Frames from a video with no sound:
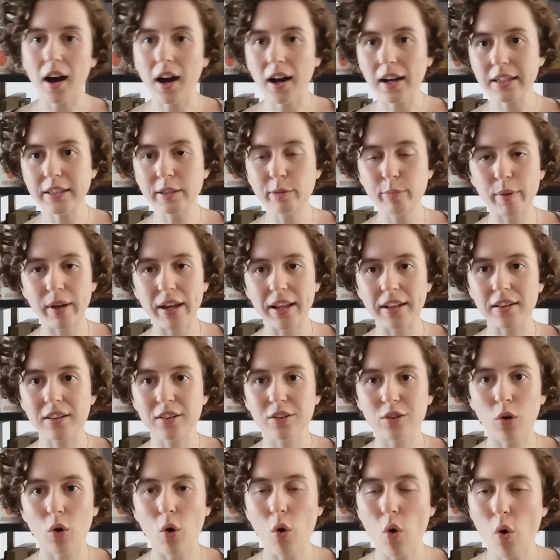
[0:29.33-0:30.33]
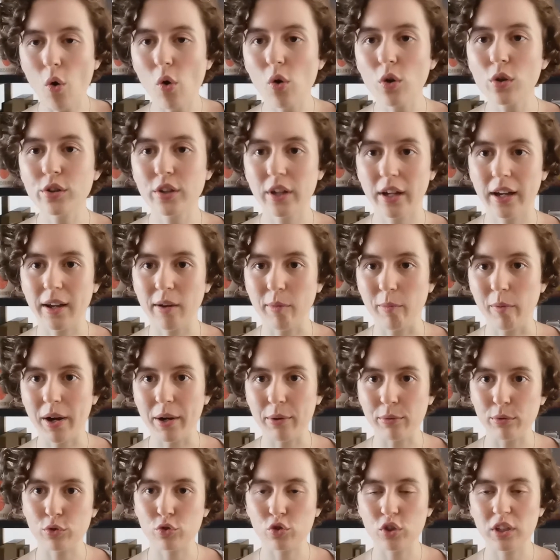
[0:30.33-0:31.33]
I spent the whole time I
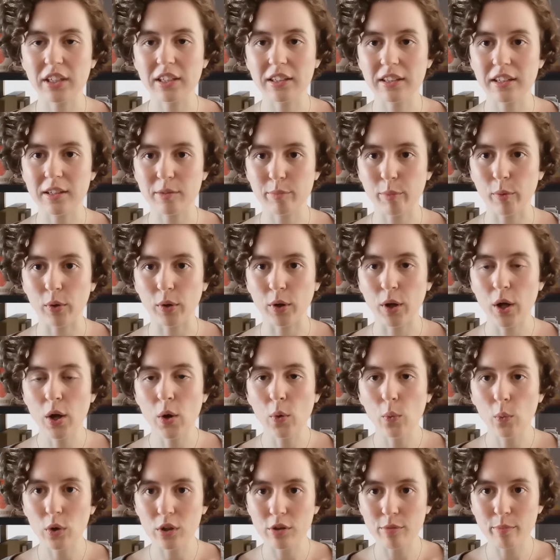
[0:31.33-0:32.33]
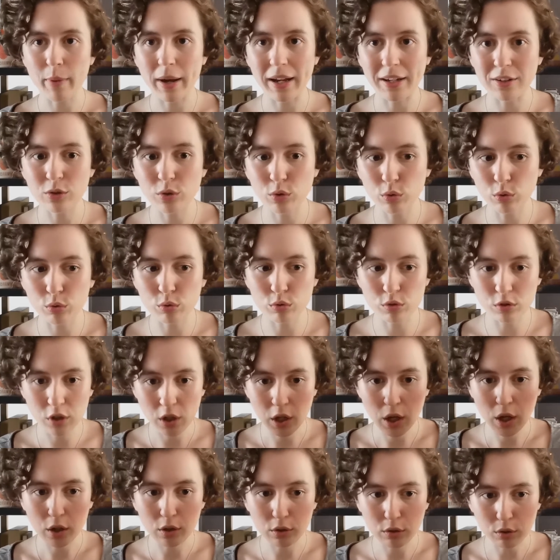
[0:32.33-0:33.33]
was reading this book with my nose
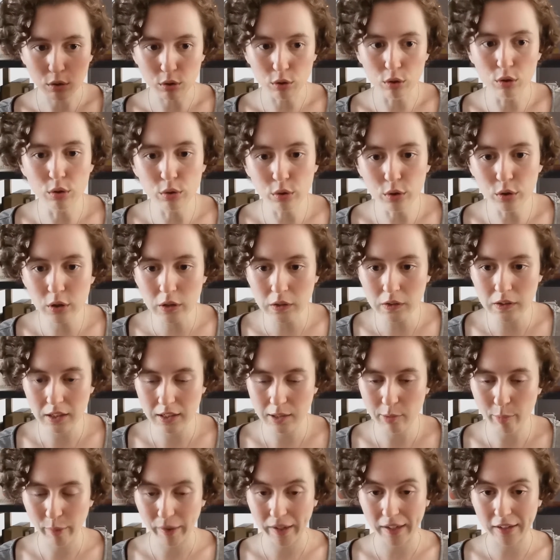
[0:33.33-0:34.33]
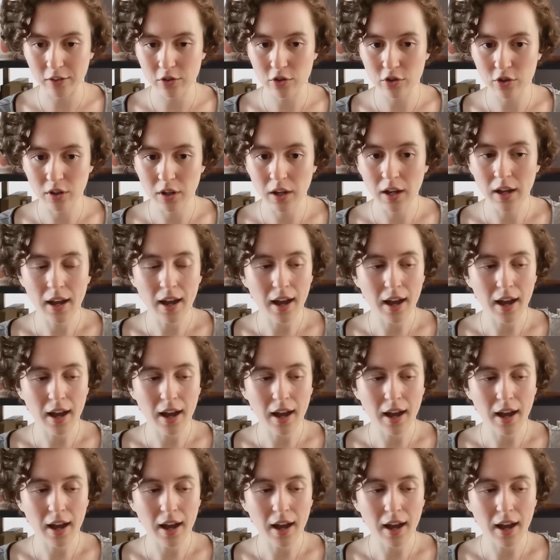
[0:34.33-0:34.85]
glued to the page.